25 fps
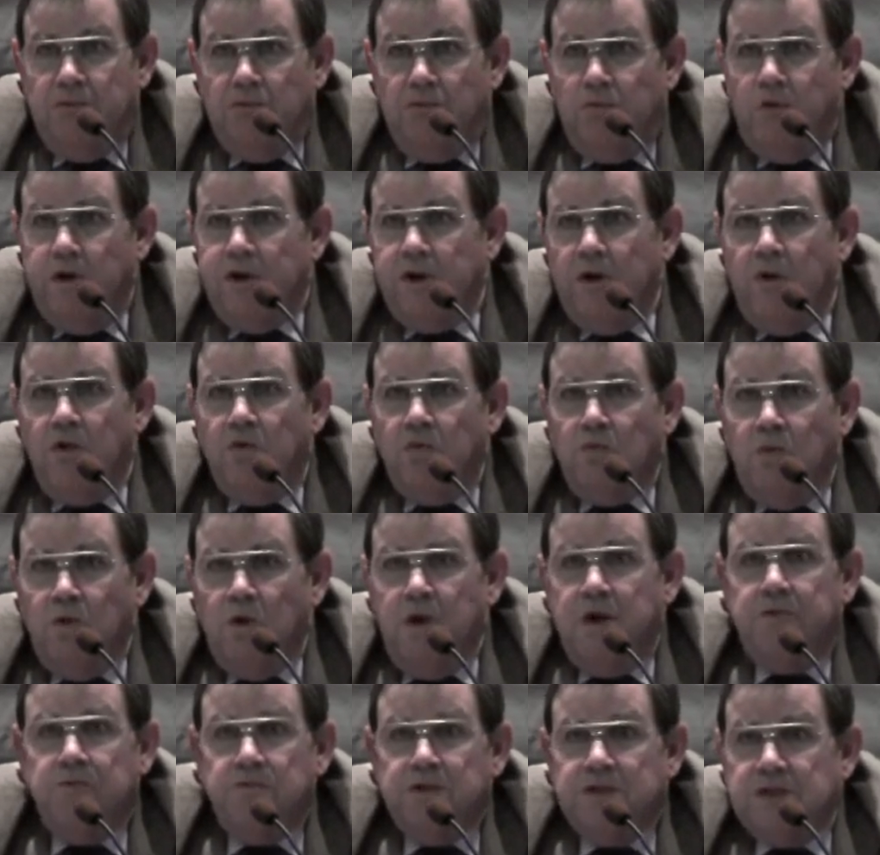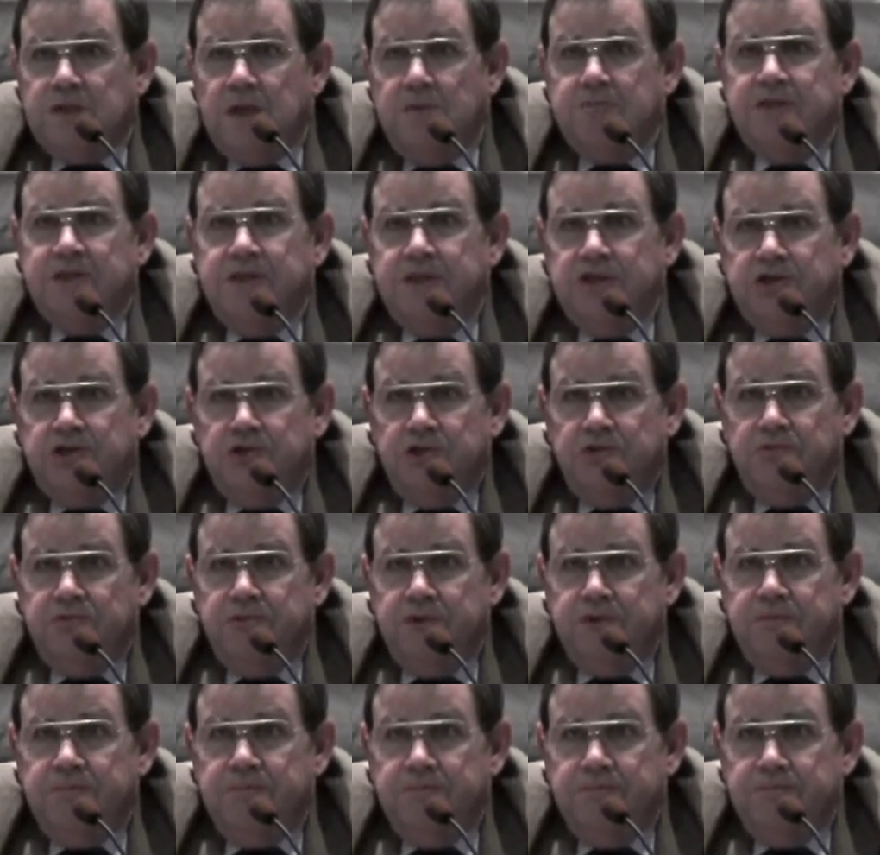one-on-one with some of these
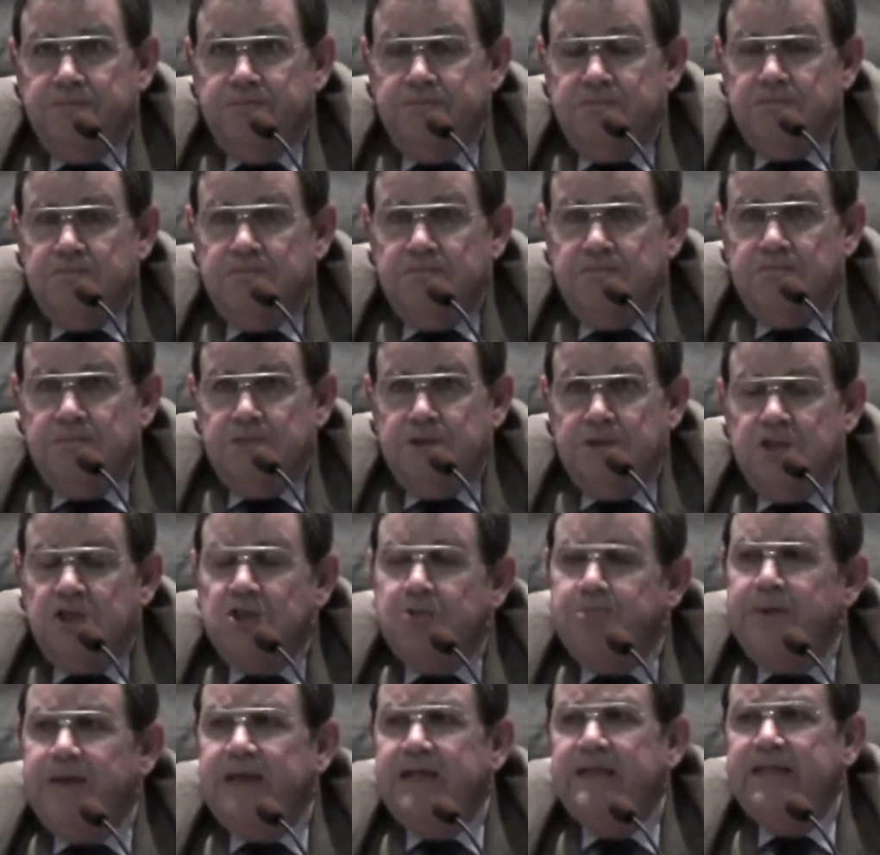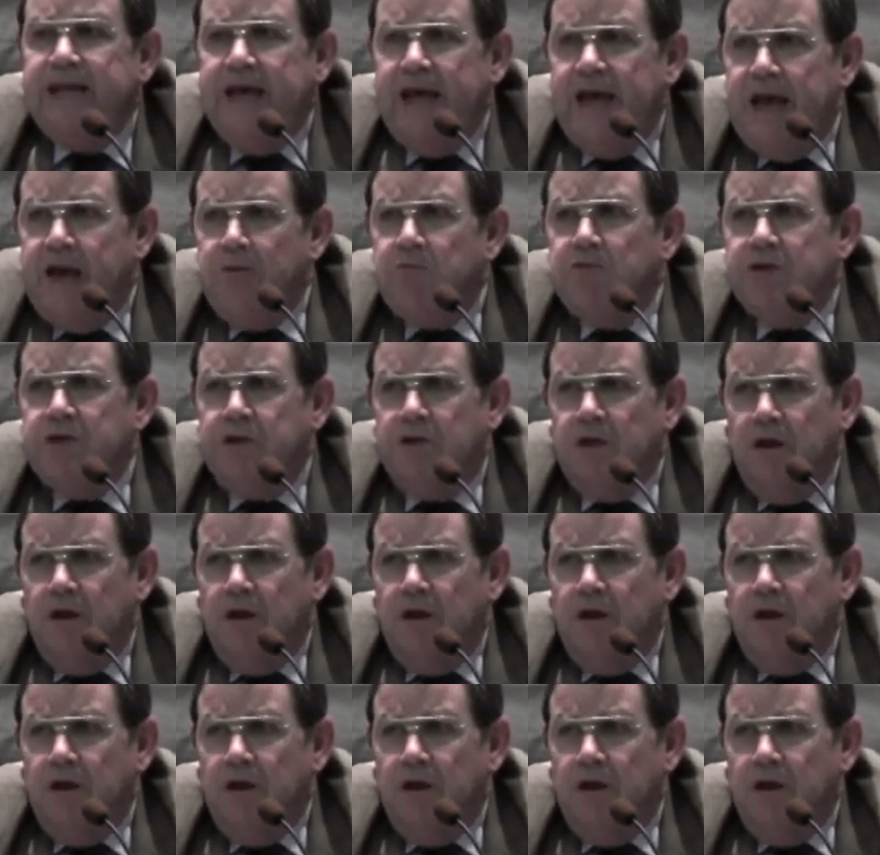children. Spend time with an